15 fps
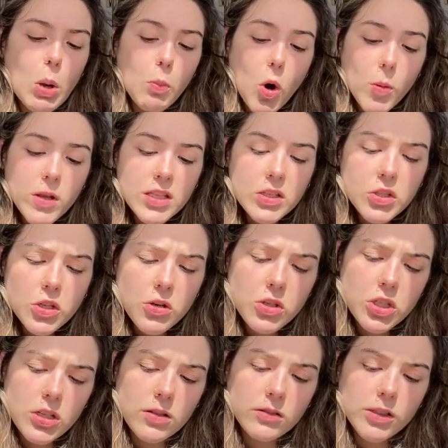Poor Mrs.
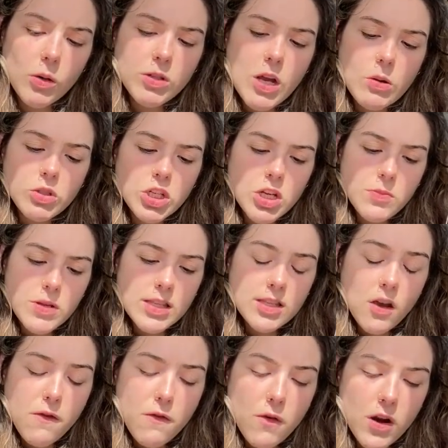Churchill, no doubt she had been
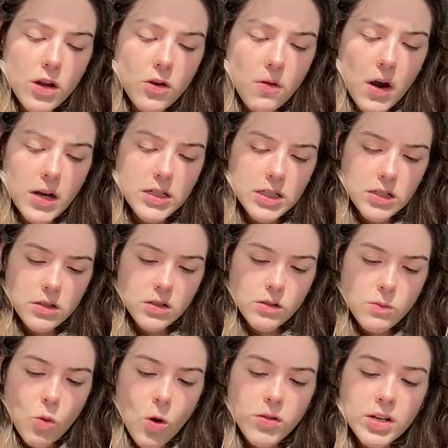suffering a great deal,
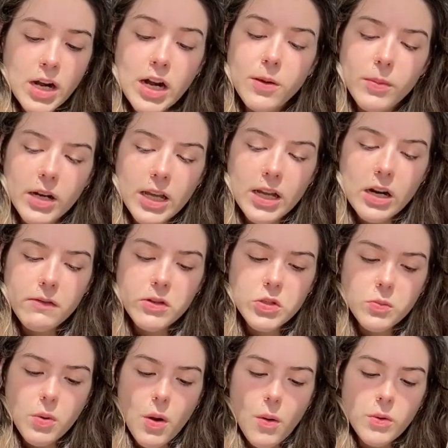more than anybody had ever
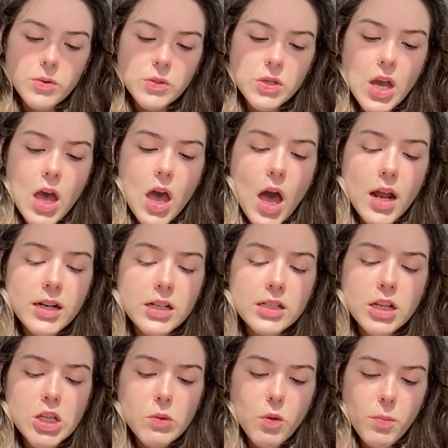supposed, and
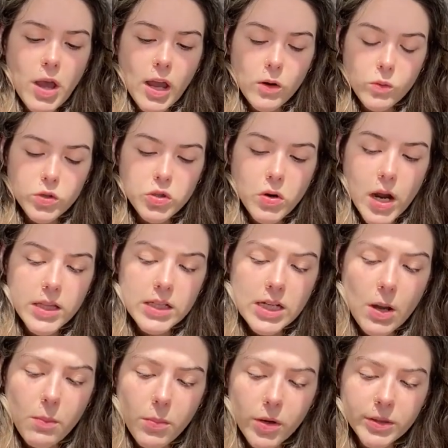continual pain would try the
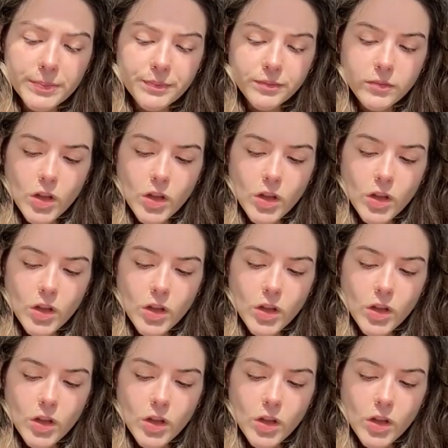temper.